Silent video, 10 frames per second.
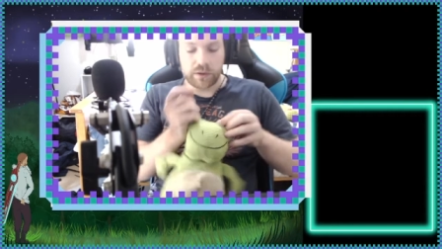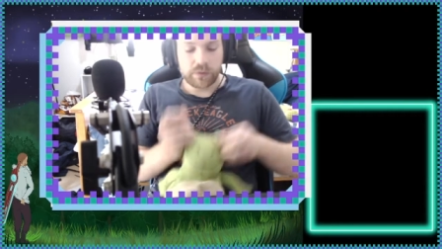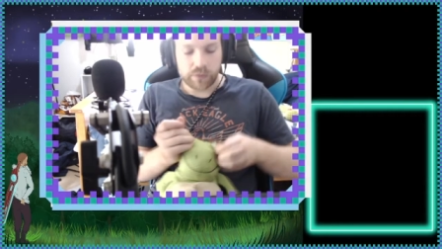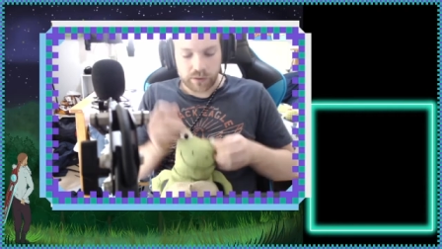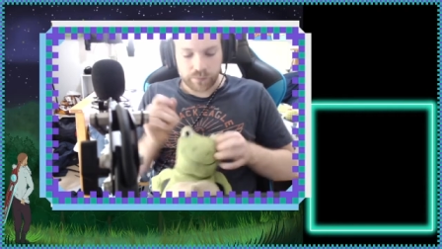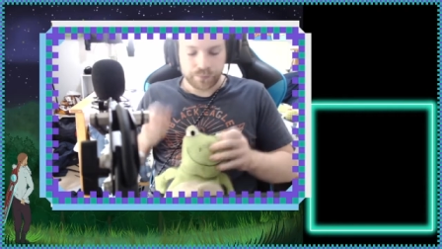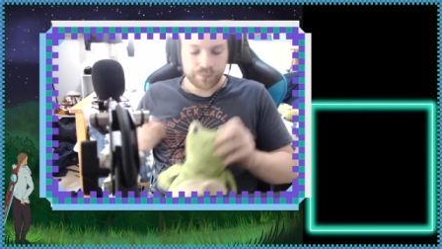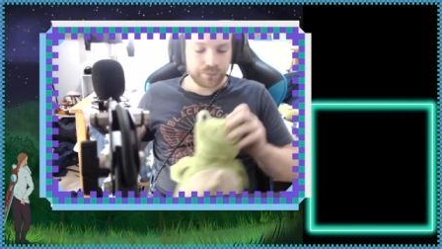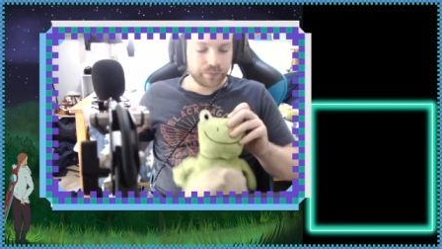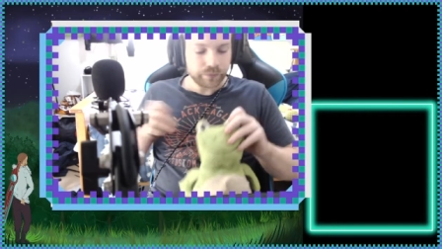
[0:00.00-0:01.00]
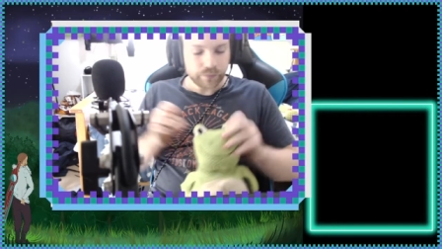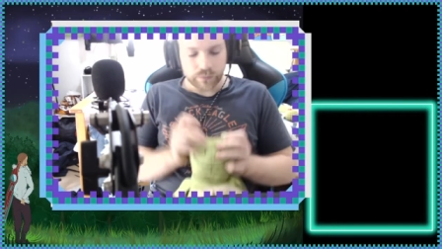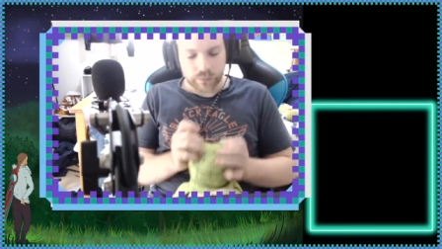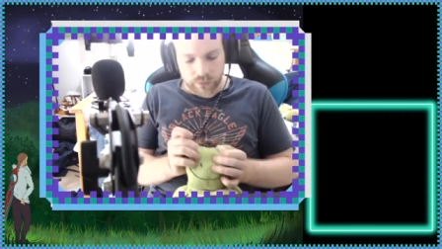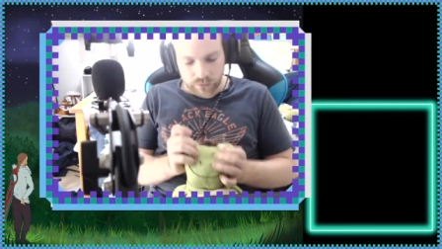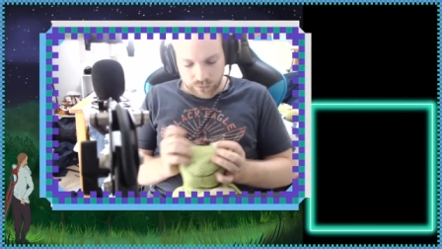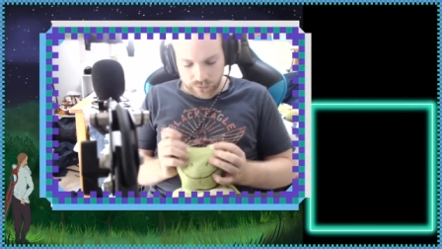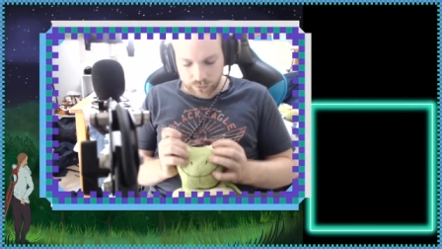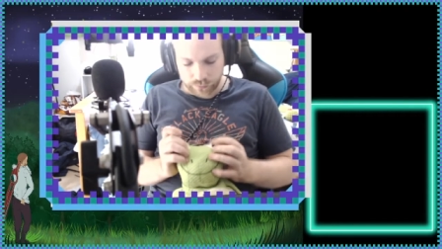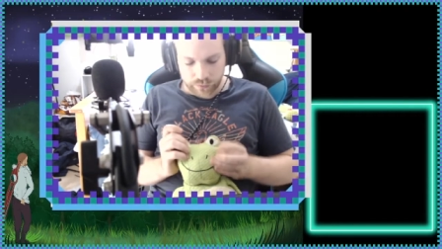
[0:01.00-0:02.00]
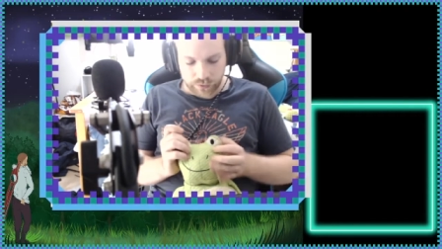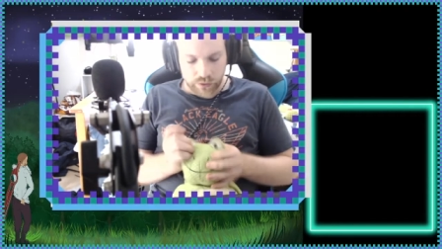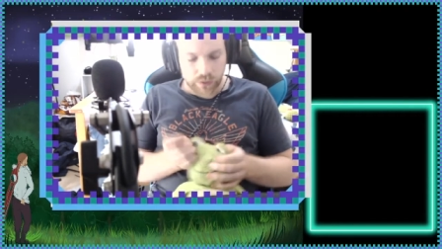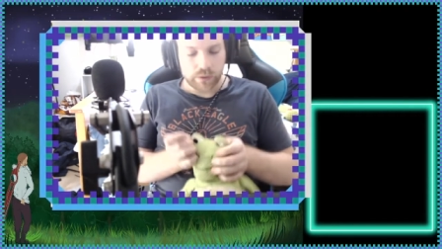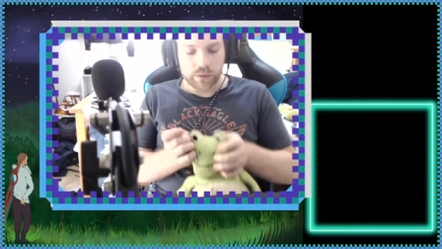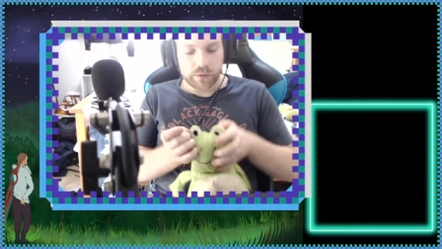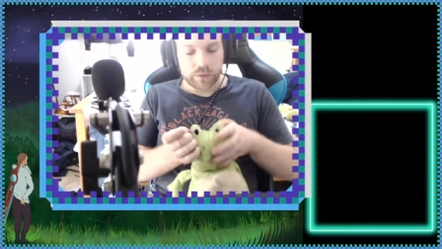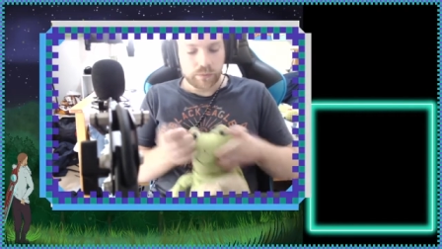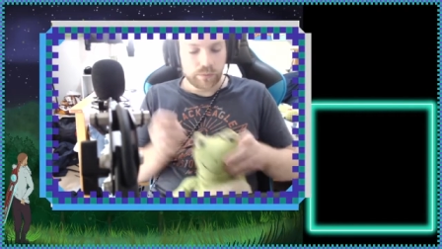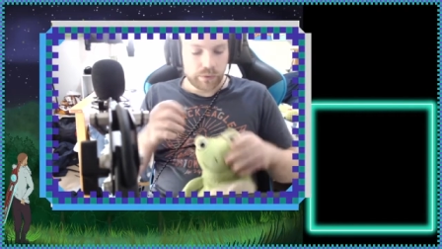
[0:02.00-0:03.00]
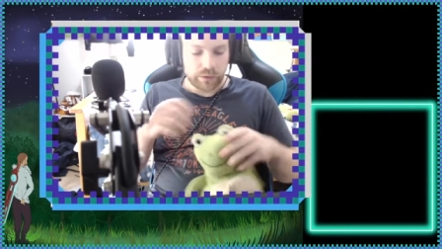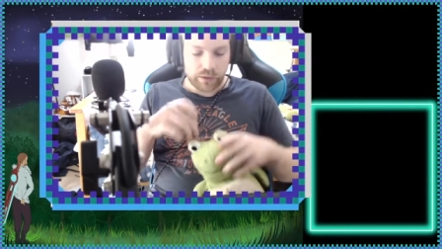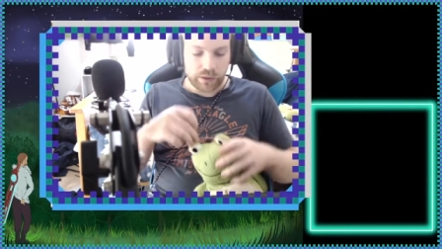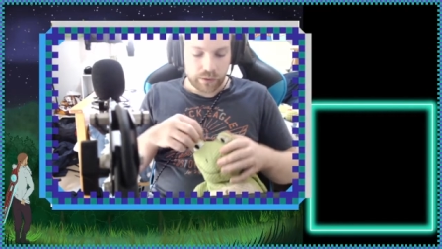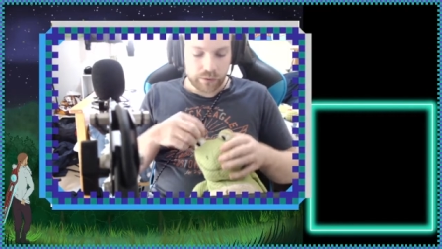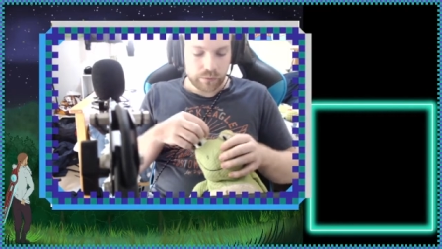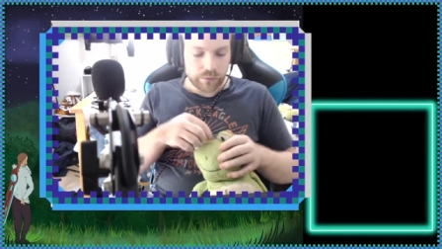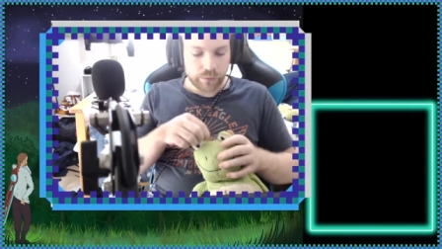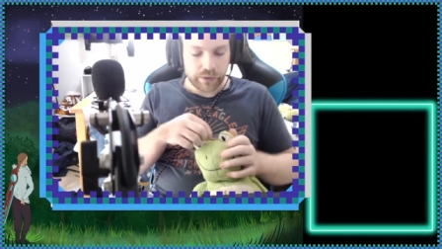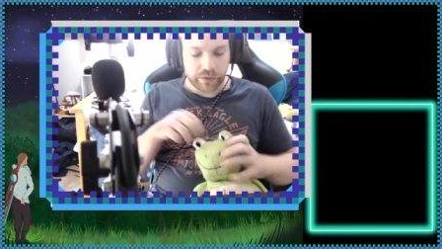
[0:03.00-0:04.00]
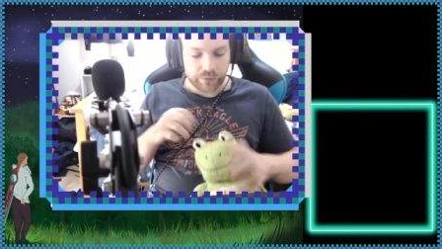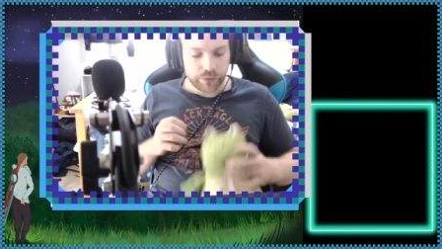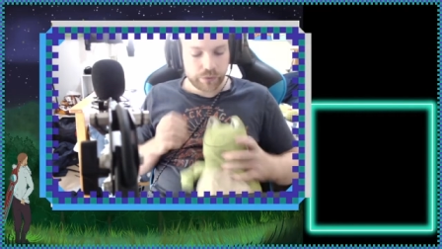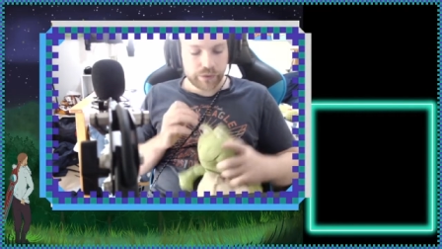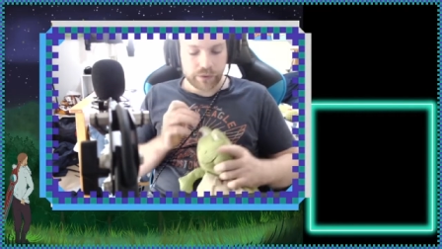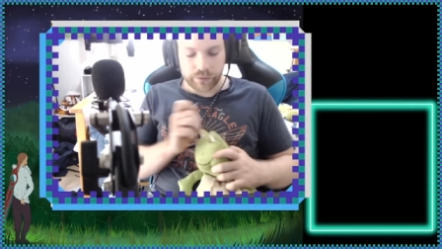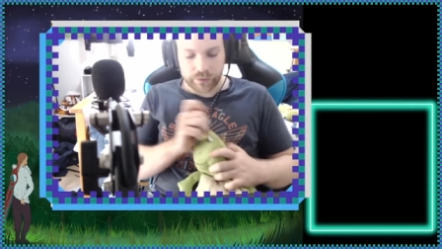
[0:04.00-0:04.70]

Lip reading: in our way. So now we have a look.